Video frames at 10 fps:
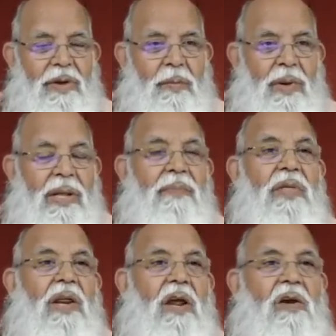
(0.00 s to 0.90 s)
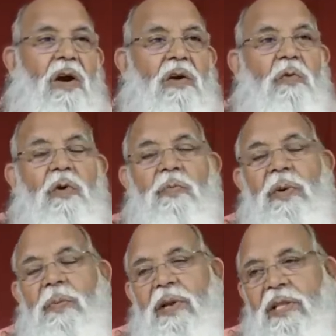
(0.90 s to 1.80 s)
But if there are not good
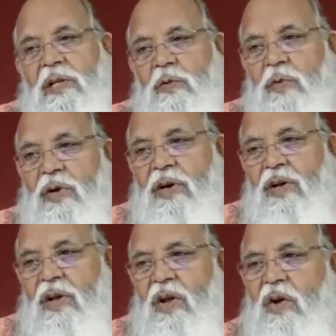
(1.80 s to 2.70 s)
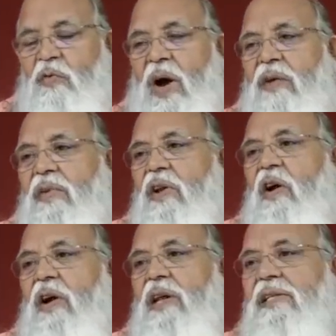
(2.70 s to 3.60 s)
people in this world, why will
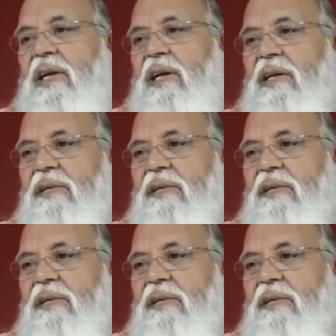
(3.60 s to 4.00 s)
God descend?